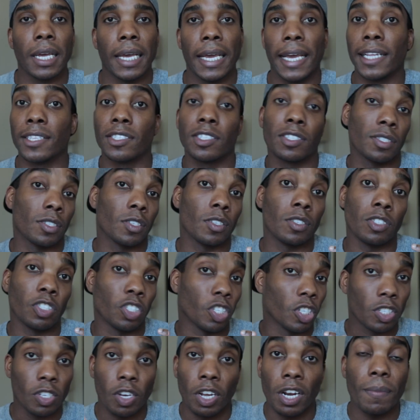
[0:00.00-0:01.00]
It's
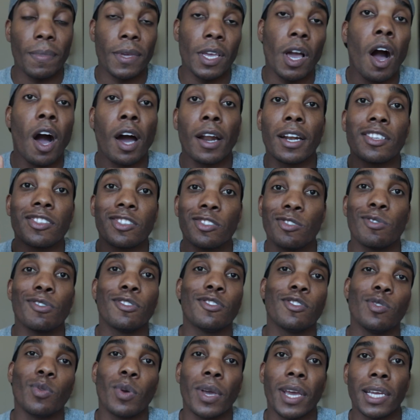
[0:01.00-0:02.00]
just going to be on as soon
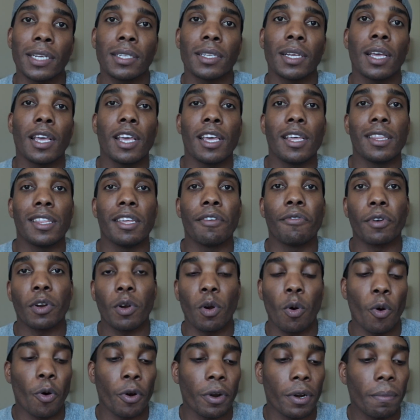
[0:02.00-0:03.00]
as you hit the
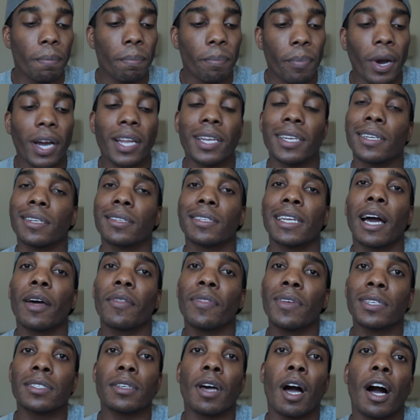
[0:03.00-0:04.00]
record button. Now
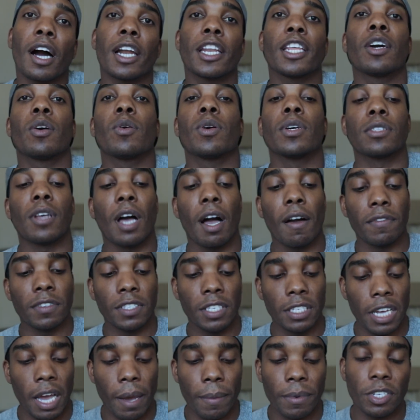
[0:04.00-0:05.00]
this audio is
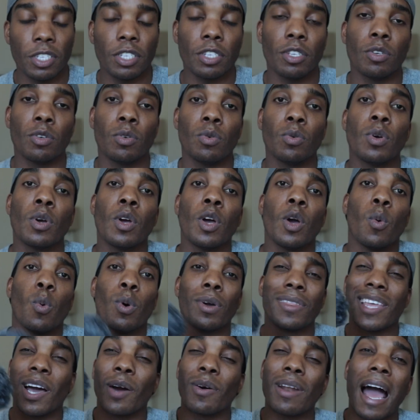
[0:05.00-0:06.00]
obviously coming to you
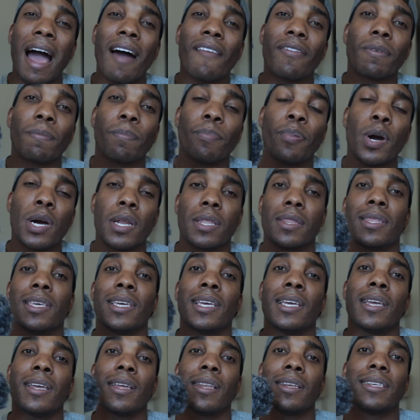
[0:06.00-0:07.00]
without having put
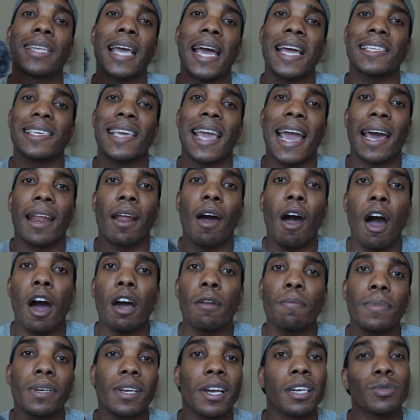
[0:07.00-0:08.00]
the dead cat
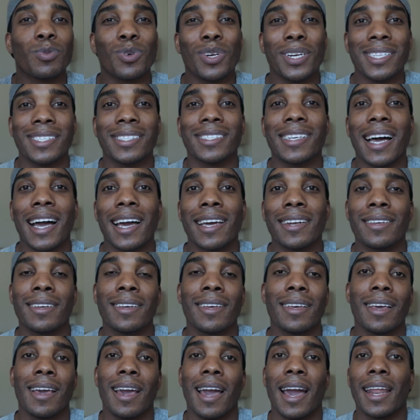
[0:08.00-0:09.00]
on, because we're inside
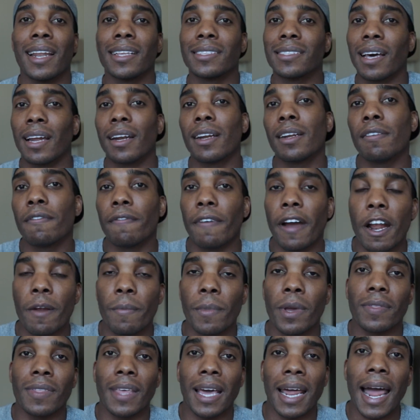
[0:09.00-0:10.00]
and it's not an
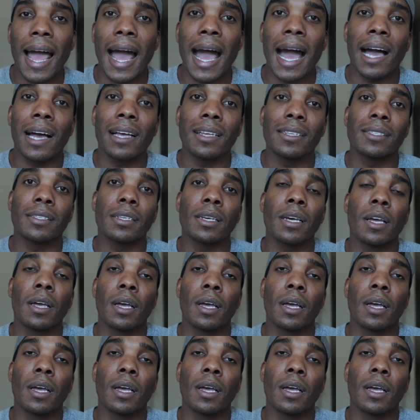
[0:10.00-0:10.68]
environment that has